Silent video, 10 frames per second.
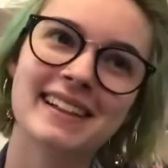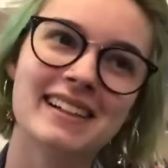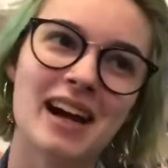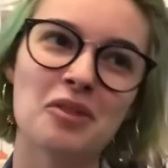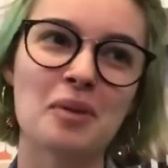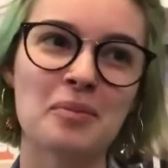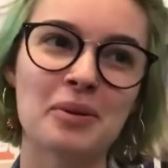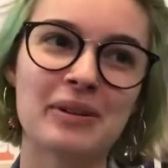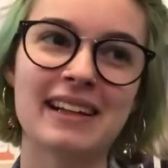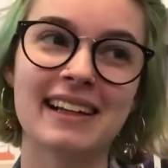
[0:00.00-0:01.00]
I remember
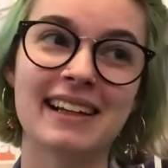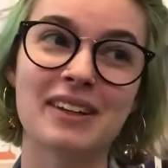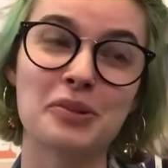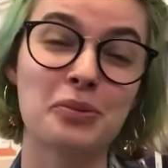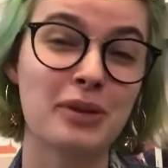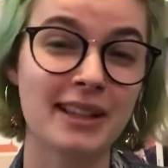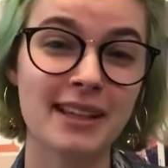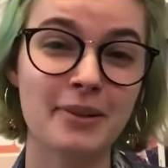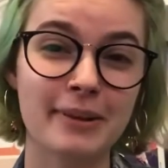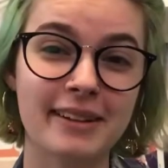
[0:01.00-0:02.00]
reading it really
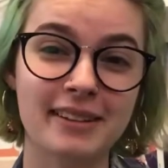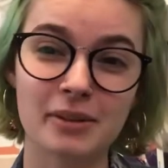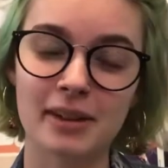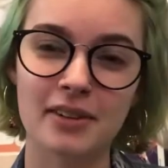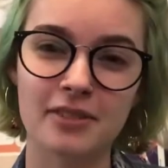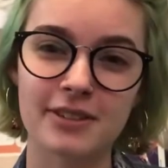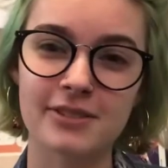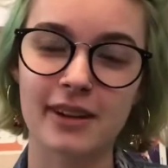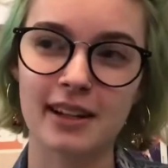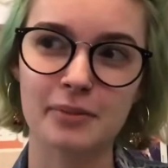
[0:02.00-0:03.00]
quickly when I first
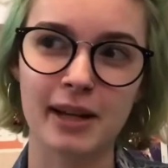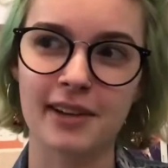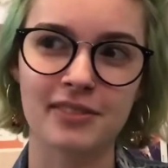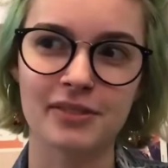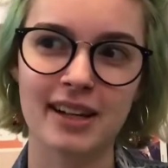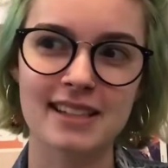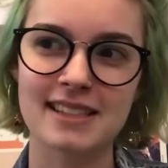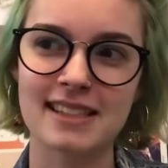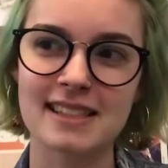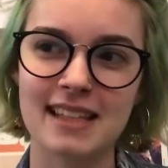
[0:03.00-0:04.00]
read it, but I haven't read it
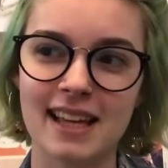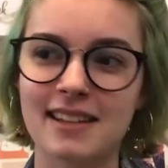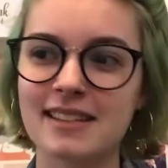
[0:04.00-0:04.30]
since then,